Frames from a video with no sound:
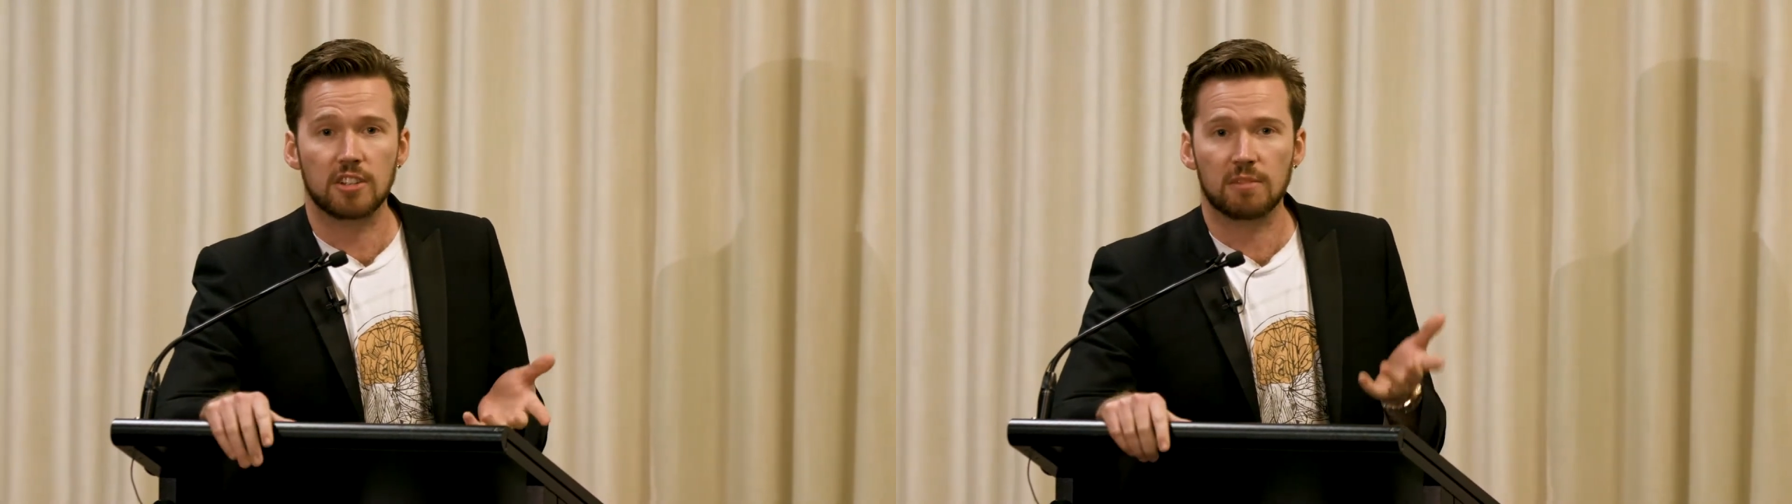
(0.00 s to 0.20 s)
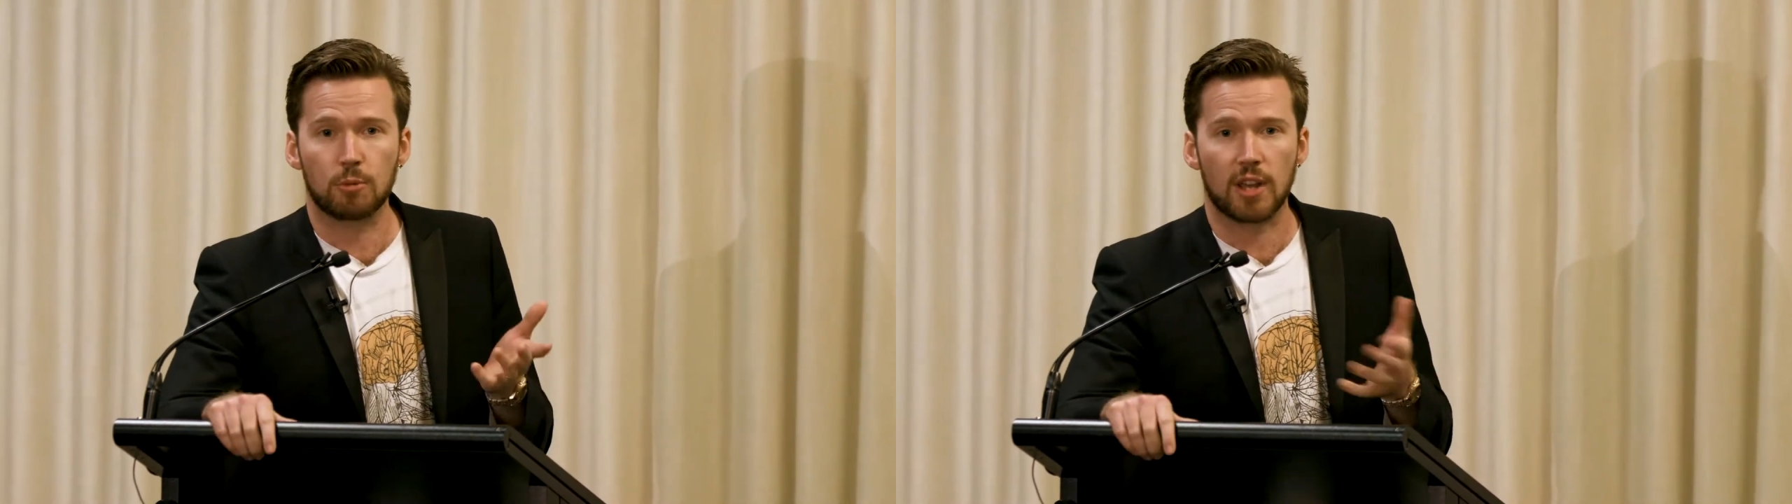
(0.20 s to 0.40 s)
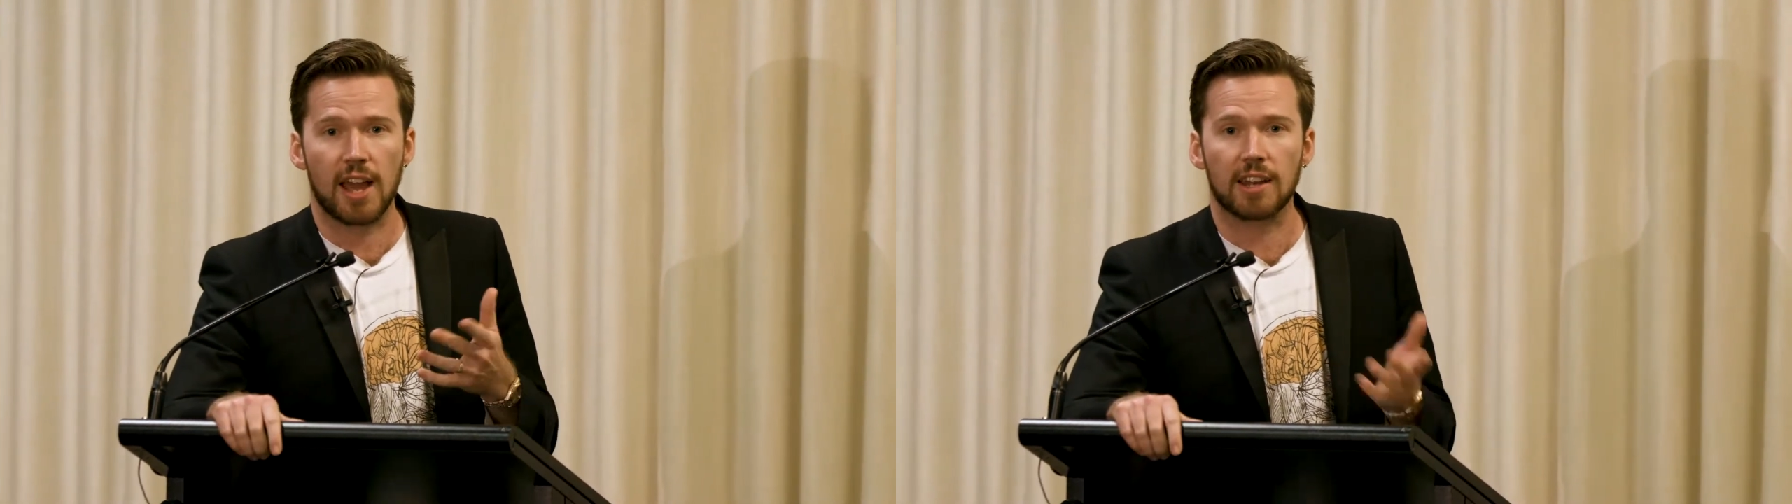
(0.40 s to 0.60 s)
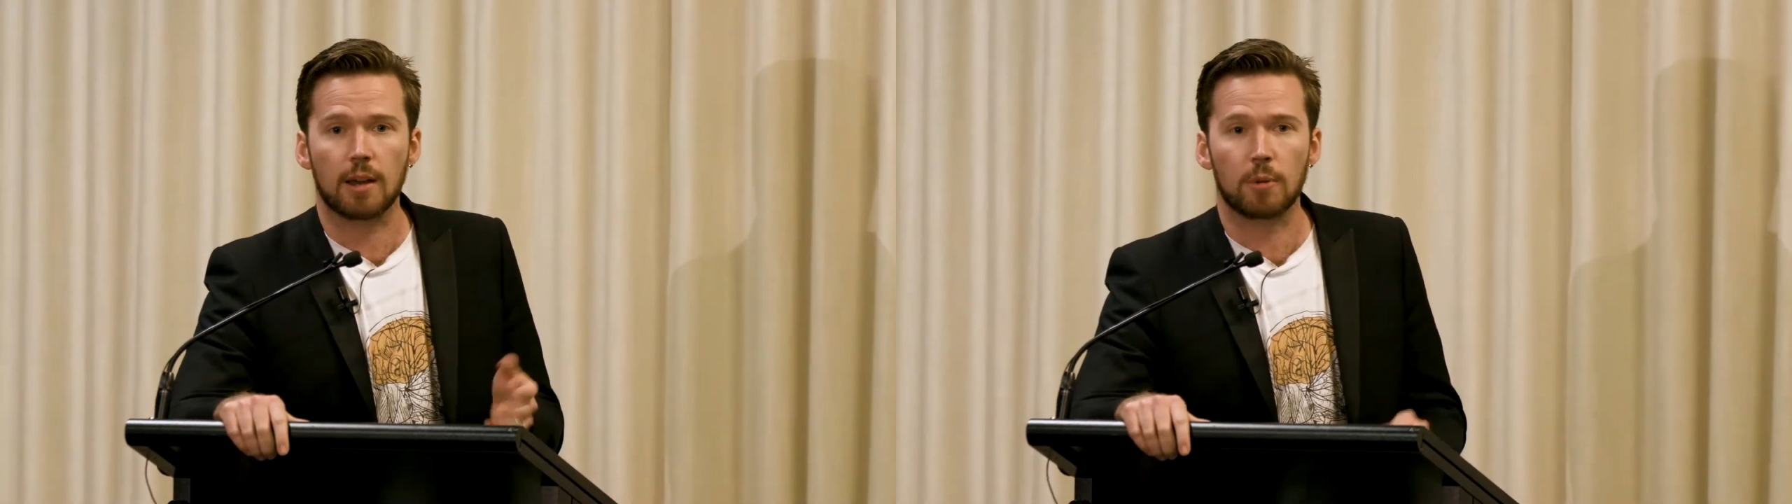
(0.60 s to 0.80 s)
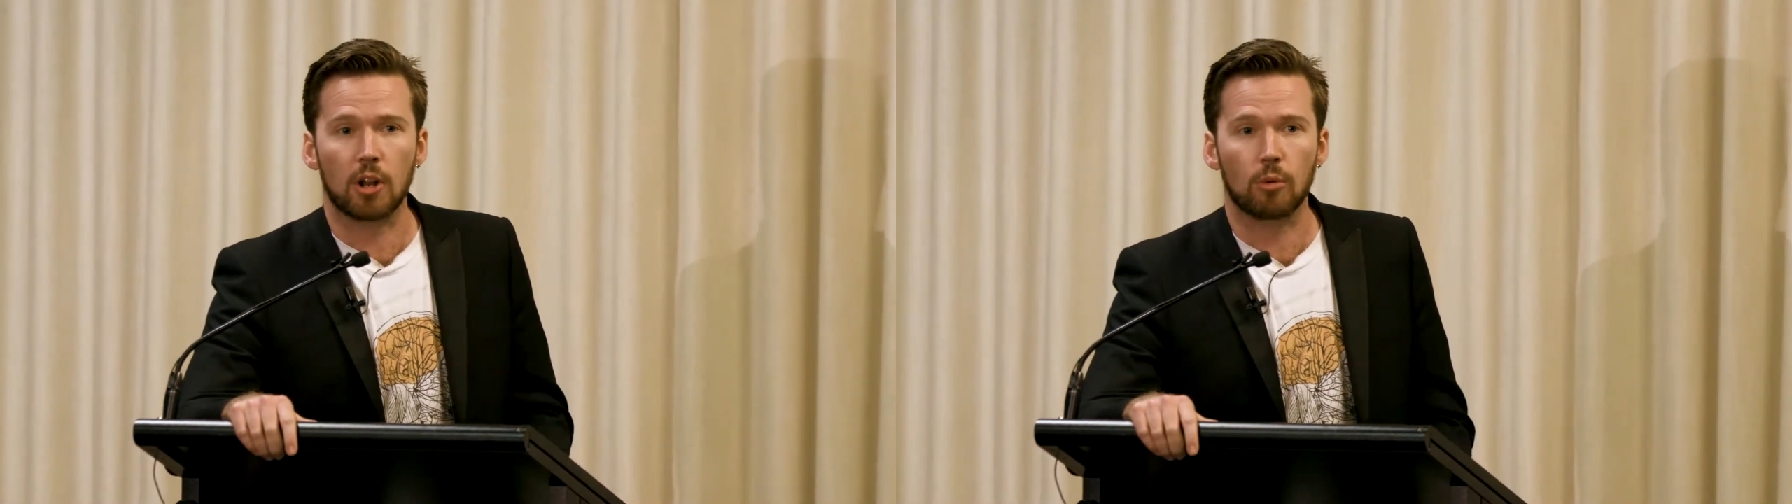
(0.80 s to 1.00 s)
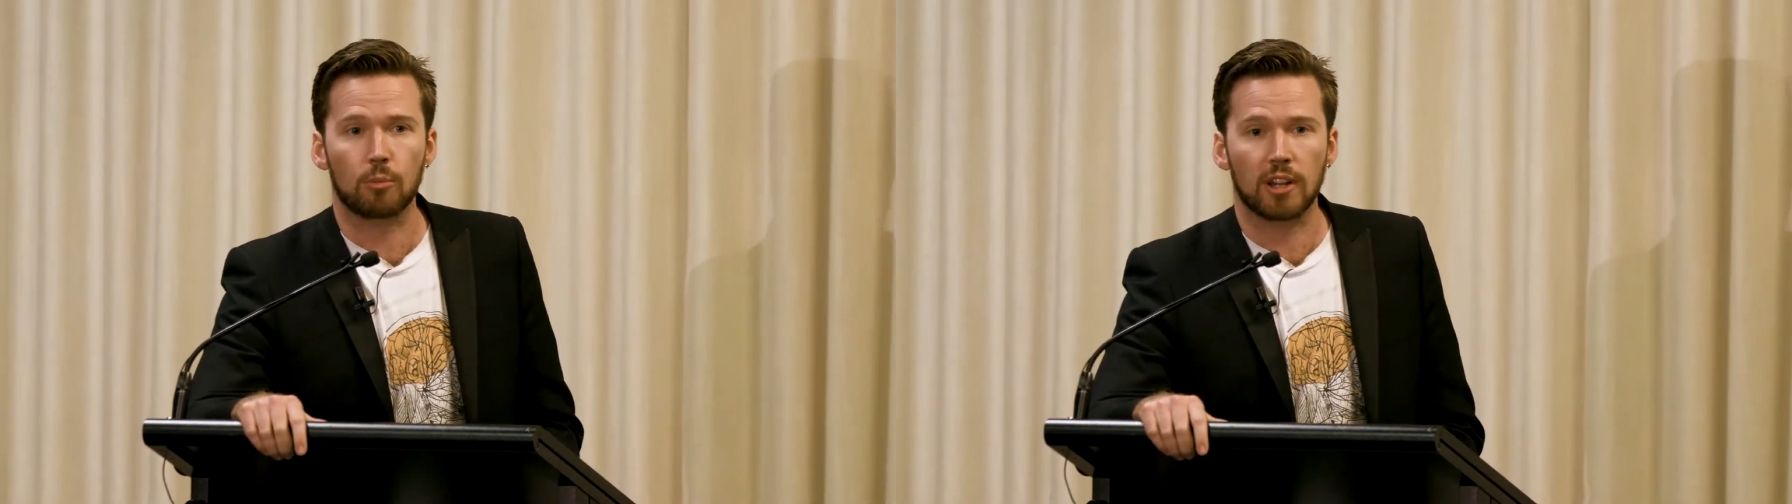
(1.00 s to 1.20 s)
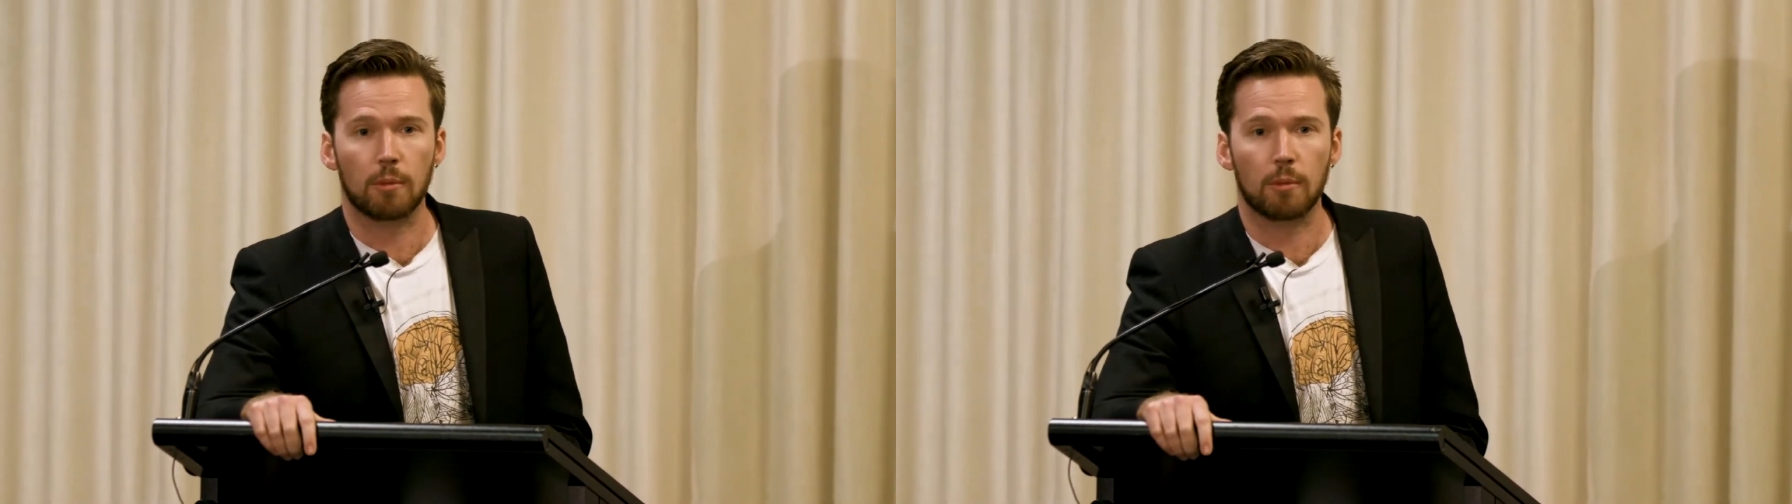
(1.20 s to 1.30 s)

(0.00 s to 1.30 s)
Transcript: just put your hand up and I'll bring a